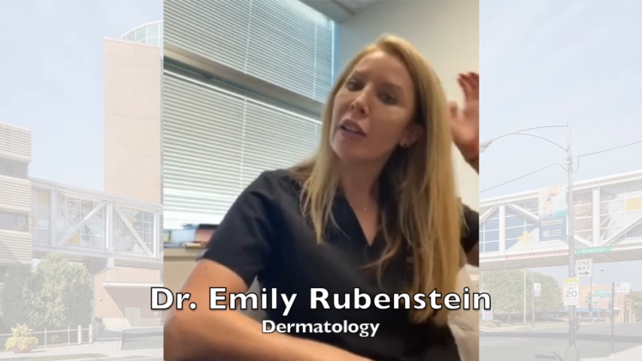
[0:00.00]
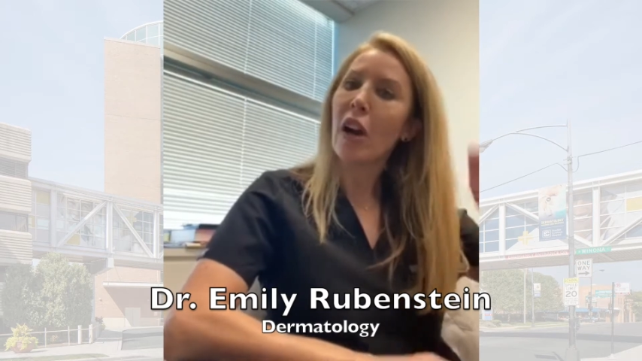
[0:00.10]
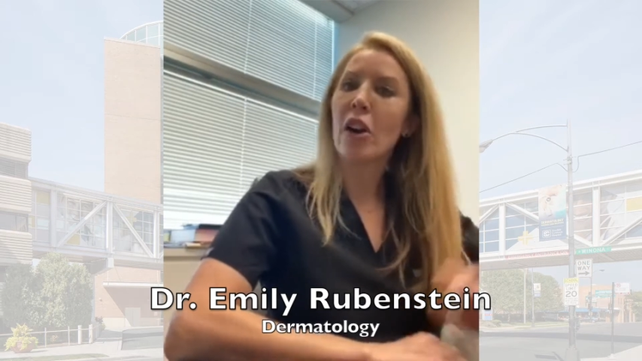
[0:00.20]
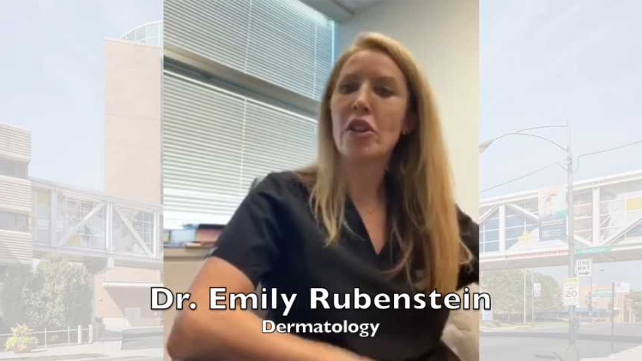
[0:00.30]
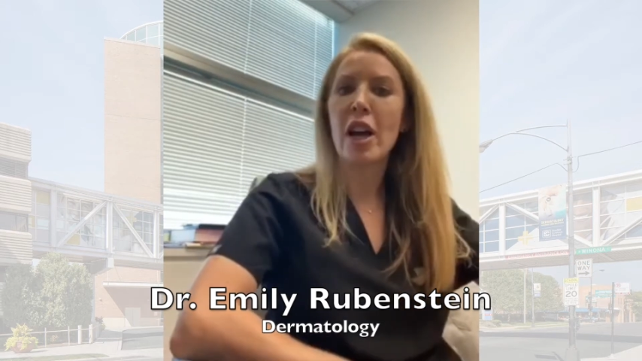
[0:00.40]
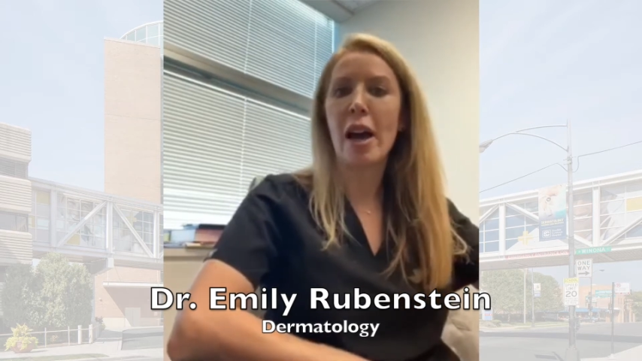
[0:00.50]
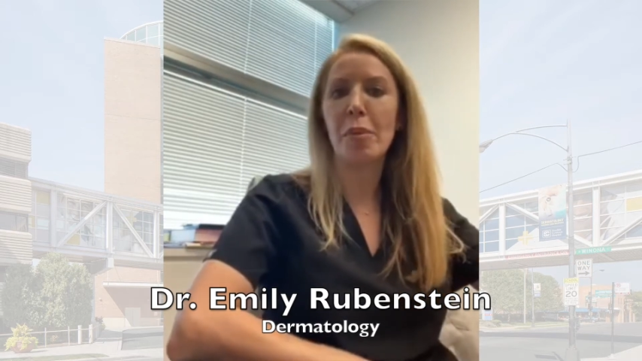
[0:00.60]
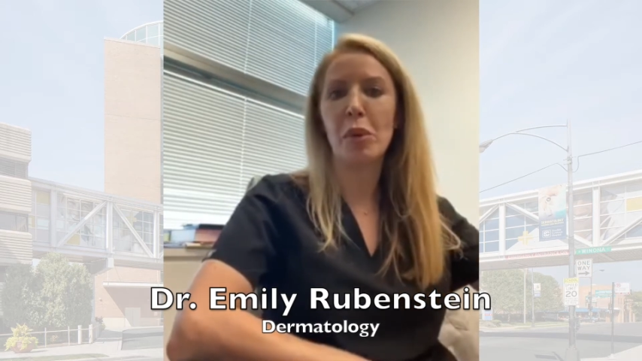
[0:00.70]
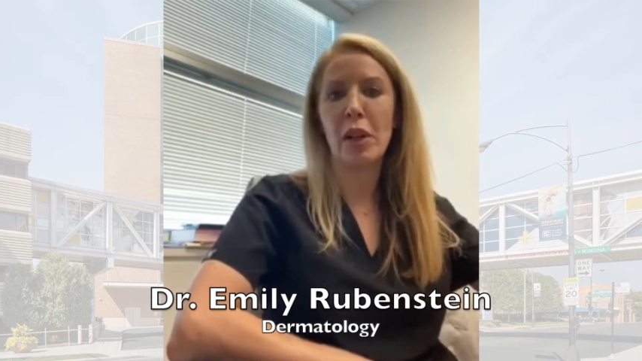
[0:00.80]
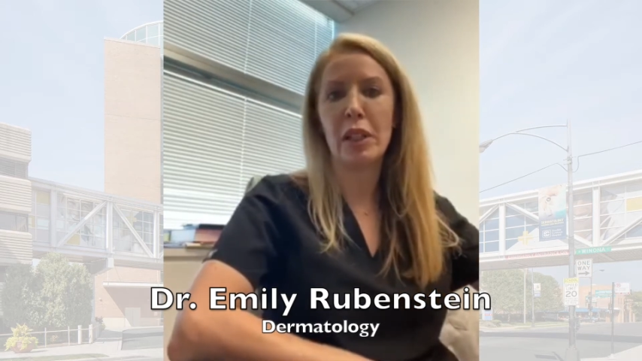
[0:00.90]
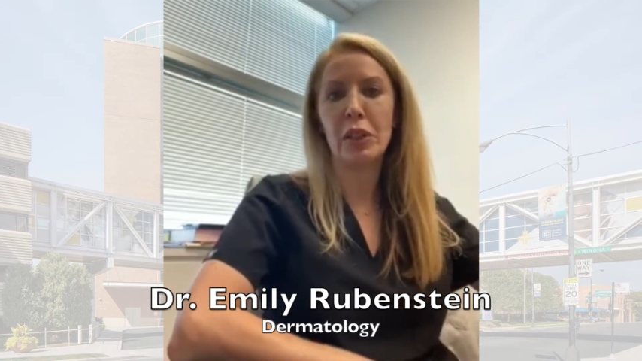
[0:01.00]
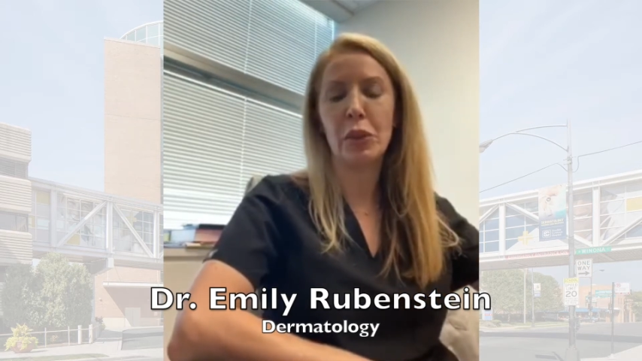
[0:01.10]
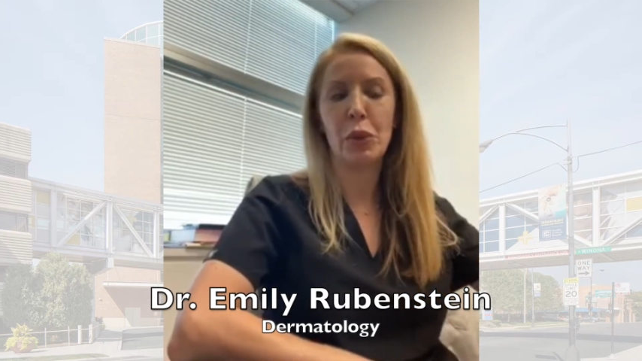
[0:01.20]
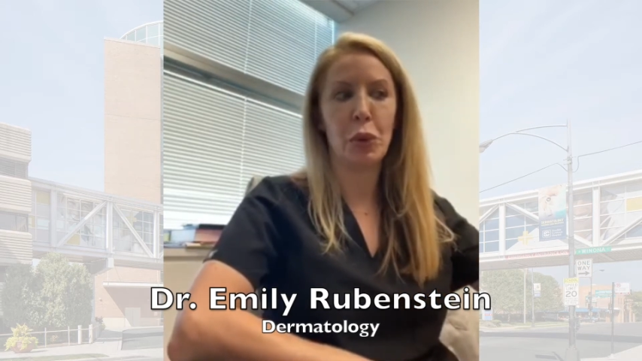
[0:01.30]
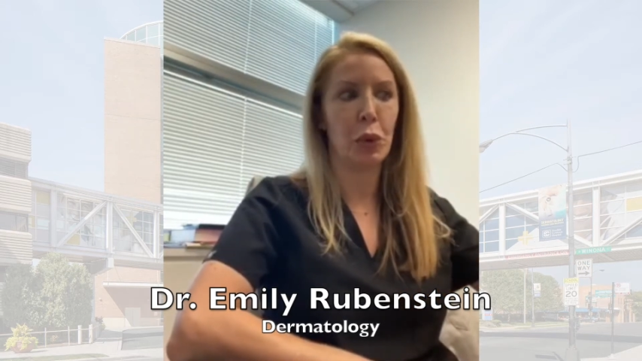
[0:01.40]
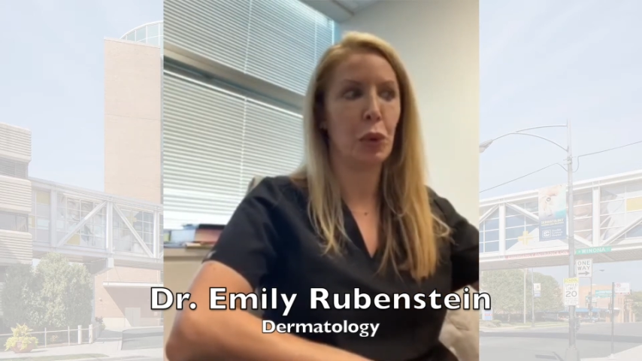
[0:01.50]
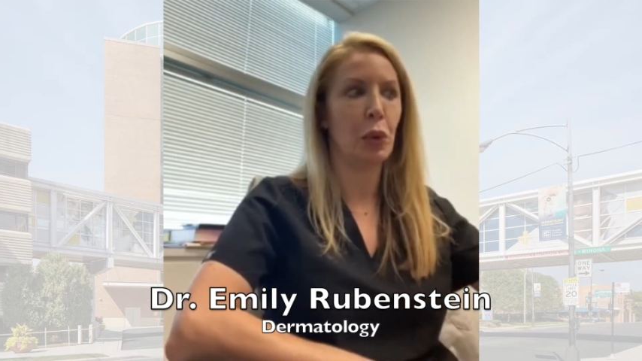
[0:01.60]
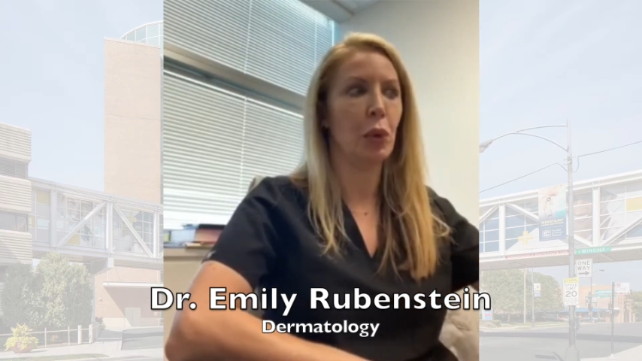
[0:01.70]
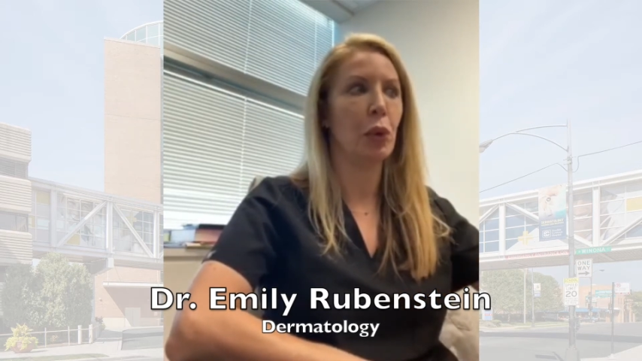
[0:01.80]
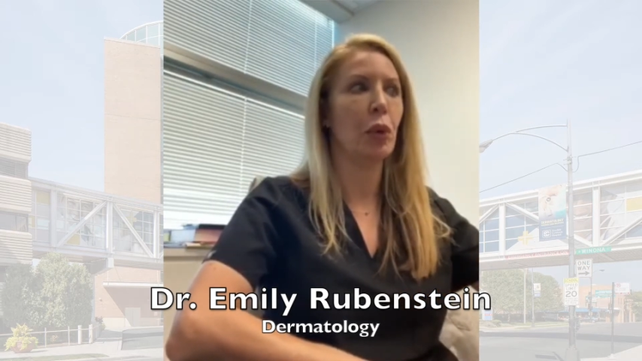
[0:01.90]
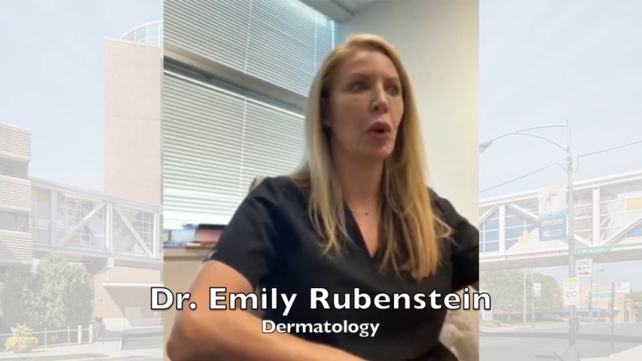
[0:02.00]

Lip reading: our job was to